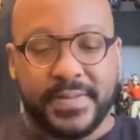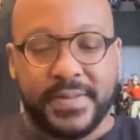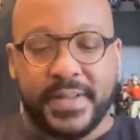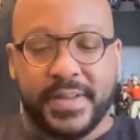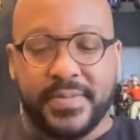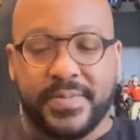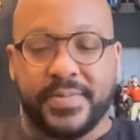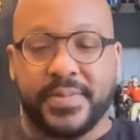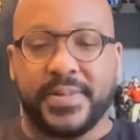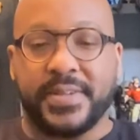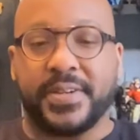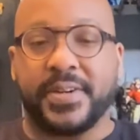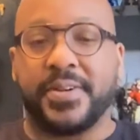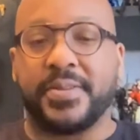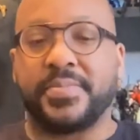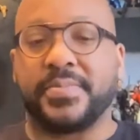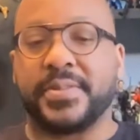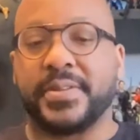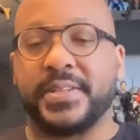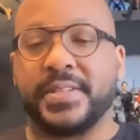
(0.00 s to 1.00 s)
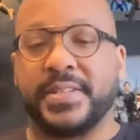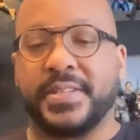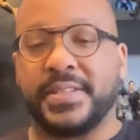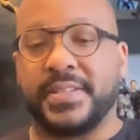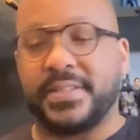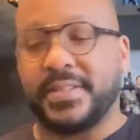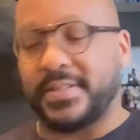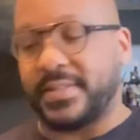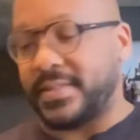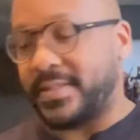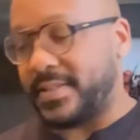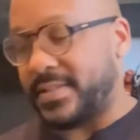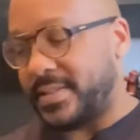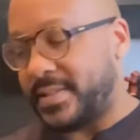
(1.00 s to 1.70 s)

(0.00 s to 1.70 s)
I pre-open these.